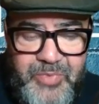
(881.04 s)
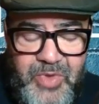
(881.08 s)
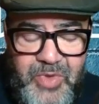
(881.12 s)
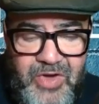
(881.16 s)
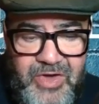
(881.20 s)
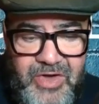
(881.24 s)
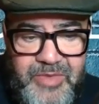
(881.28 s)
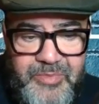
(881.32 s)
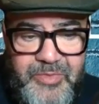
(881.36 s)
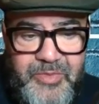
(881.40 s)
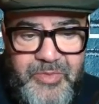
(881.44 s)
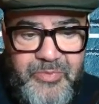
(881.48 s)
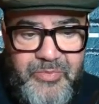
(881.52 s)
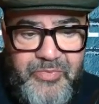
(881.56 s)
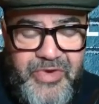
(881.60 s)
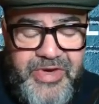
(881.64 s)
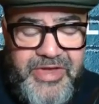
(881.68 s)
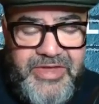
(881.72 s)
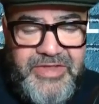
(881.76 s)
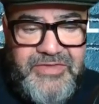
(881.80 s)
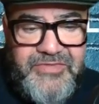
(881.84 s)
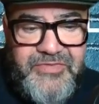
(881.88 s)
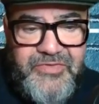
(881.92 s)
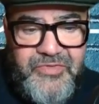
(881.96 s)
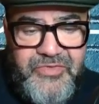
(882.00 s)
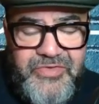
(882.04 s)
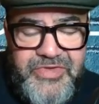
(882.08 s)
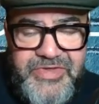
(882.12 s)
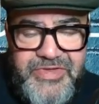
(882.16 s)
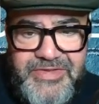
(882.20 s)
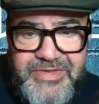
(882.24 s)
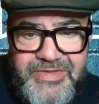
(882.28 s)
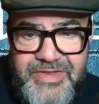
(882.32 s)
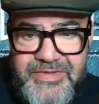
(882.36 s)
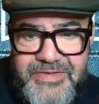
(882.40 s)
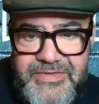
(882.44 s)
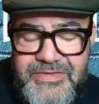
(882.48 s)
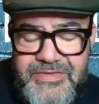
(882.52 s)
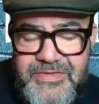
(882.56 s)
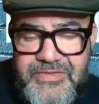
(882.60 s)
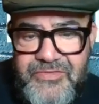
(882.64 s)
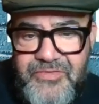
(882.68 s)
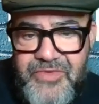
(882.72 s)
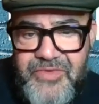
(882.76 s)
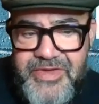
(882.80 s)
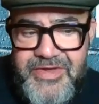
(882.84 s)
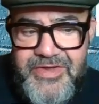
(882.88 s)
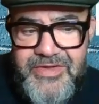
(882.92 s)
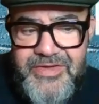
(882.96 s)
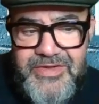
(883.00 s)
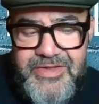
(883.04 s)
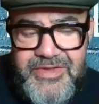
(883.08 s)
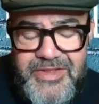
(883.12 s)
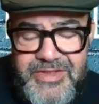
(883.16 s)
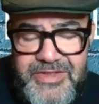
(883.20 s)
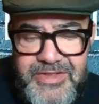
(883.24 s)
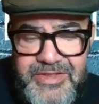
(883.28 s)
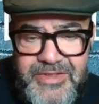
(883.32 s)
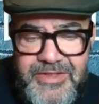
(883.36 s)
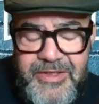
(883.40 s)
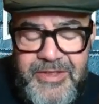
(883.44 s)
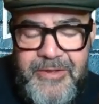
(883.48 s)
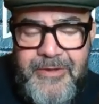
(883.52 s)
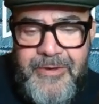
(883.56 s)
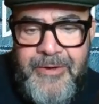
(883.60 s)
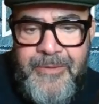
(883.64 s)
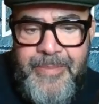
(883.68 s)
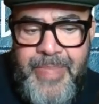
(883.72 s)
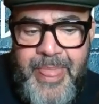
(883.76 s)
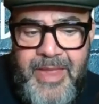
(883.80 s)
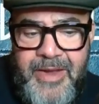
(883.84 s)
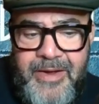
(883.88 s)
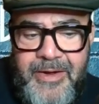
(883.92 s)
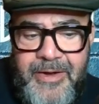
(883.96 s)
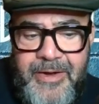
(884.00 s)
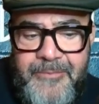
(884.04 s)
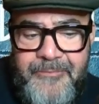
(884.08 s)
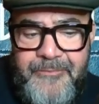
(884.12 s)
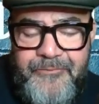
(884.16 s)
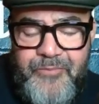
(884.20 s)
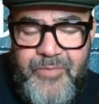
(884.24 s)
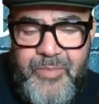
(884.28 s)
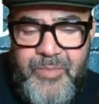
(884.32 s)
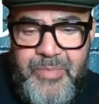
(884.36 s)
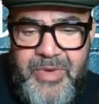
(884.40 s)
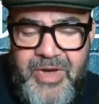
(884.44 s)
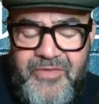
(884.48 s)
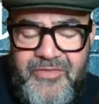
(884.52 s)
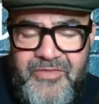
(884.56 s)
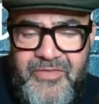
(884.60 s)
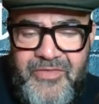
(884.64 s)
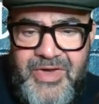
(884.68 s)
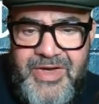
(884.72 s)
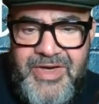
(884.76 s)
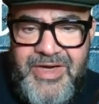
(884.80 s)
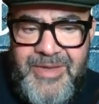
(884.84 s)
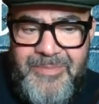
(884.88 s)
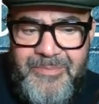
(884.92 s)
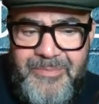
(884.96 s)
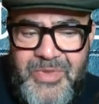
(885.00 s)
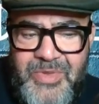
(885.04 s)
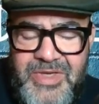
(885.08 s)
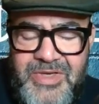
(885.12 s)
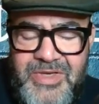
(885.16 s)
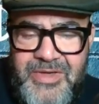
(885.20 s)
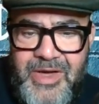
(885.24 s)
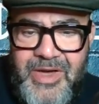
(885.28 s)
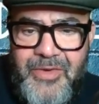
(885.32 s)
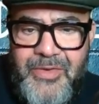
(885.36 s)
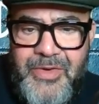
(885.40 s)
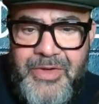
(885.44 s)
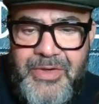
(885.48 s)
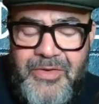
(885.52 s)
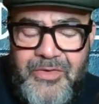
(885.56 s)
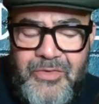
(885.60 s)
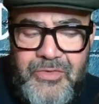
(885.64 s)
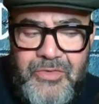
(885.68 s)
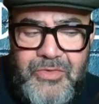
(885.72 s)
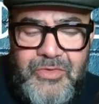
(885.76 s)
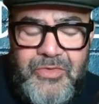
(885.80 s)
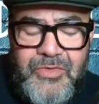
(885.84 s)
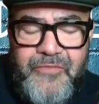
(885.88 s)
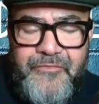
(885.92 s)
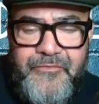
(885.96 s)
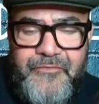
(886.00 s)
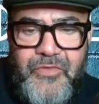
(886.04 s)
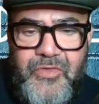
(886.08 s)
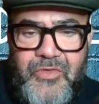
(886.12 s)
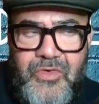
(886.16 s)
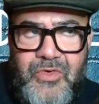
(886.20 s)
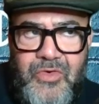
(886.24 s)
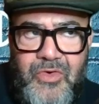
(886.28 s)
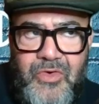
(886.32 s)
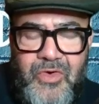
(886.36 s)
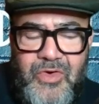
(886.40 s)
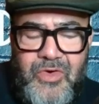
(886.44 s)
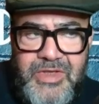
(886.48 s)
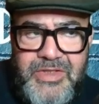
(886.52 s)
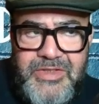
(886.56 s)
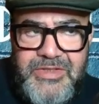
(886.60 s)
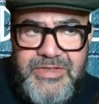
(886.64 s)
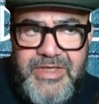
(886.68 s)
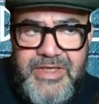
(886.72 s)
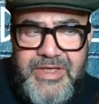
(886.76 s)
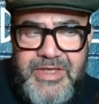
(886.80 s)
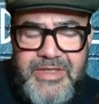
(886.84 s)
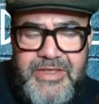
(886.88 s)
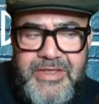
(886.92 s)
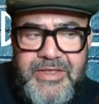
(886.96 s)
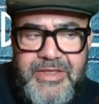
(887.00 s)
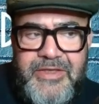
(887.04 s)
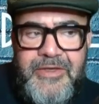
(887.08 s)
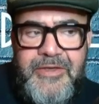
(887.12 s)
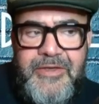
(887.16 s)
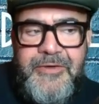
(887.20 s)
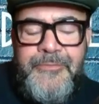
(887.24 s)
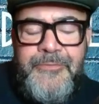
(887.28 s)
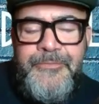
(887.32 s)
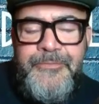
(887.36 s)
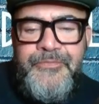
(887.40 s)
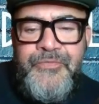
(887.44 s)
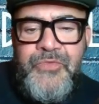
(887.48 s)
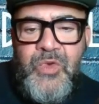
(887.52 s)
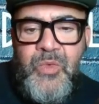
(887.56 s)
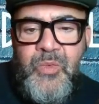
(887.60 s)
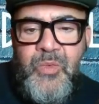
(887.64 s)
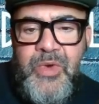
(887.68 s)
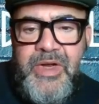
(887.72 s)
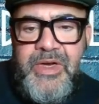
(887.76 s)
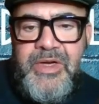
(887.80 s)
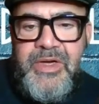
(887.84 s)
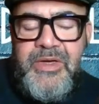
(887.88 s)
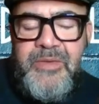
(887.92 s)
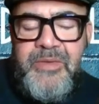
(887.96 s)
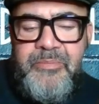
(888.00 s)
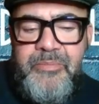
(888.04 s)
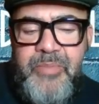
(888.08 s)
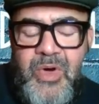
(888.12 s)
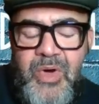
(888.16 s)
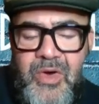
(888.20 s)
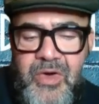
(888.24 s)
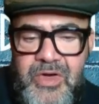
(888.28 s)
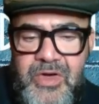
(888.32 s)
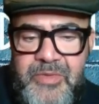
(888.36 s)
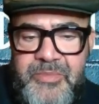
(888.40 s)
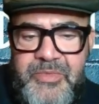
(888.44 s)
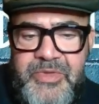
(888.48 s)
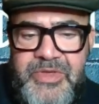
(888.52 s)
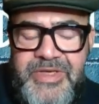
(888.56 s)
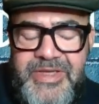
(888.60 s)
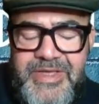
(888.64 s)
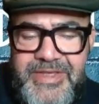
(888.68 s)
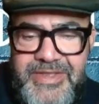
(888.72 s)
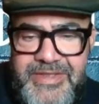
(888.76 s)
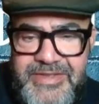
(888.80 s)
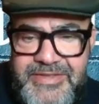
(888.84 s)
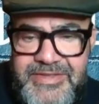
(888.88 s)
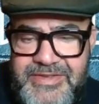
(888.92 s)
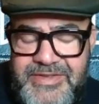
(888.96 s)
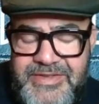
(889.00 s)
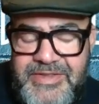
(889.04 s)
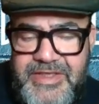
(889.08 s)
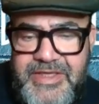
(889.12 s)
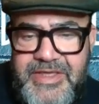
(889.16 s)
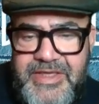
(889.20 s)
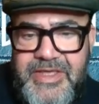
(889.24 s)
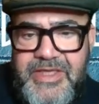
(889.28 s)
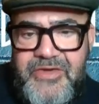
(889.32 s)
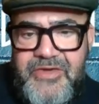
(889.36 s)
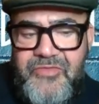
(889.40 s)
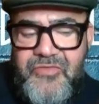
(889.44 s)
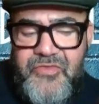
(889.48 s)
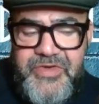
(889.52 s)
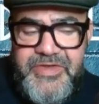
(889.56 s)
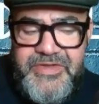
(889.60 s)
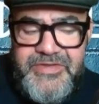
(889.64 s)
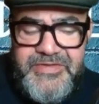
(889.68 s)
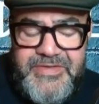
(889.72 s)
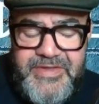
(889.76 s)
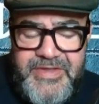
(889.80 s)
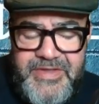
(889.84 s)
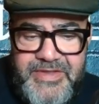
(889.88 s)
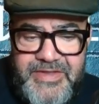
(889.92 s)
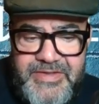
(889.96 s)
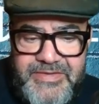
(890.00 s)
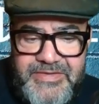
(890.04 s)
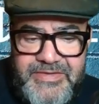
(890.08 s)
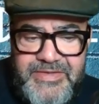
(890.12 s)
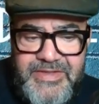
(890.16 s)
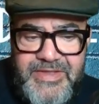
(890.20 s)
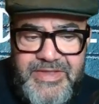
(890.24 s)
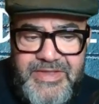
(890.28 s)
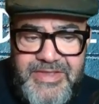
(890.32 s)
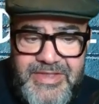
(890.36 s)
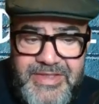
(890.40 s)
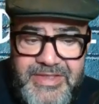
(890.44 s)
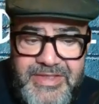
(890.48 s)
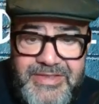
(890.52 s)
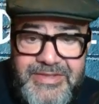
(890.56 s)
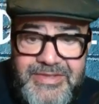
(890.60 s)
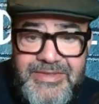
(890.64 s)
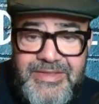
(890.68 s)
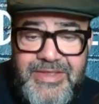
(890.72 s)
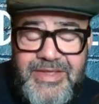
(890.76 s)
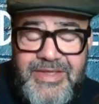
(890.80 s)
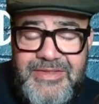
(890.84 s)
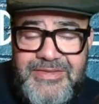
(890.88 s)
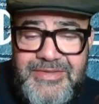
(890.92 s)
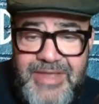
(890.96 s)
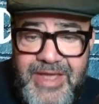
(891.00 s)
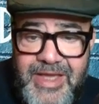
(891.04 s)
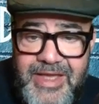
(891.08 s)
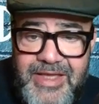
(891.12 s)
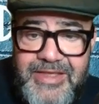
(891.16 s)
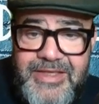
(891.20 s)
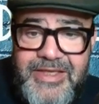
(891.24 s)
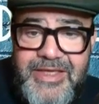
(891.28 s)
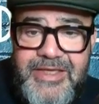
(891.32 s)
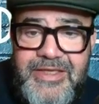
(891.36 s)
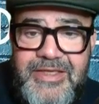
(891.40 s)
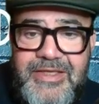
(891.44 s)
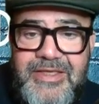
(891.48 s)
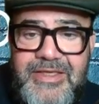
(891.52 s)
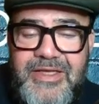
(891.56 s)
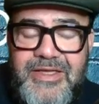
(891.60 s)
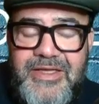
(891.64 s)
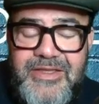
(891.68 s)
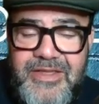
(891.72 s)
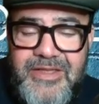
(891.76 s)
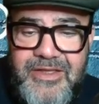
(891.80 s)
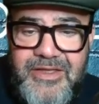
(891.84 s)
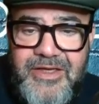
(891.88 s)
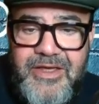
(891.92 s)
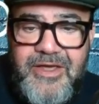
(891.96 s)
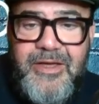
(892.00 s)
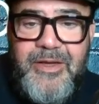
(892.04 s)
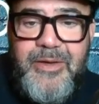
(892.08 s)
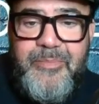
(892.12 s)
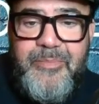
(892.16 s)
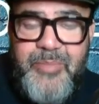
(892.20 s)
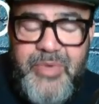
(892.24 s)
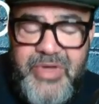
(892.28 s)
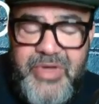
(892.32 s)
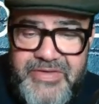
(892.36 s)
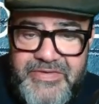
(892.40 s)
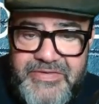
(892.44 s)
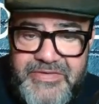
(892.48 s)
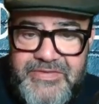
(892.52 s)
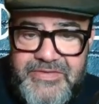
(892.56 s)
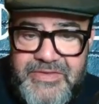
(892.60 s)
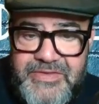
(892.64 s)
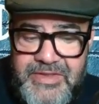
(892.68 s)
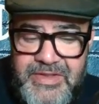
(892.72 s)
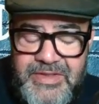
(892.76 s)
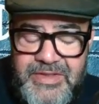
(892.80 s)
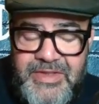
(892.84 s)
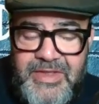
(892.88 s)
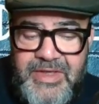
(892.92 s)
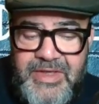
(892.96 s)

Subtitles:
Parliament breaks for recess regularly. But an MP going on holiday when Parliament isn't in recess is taking the piss,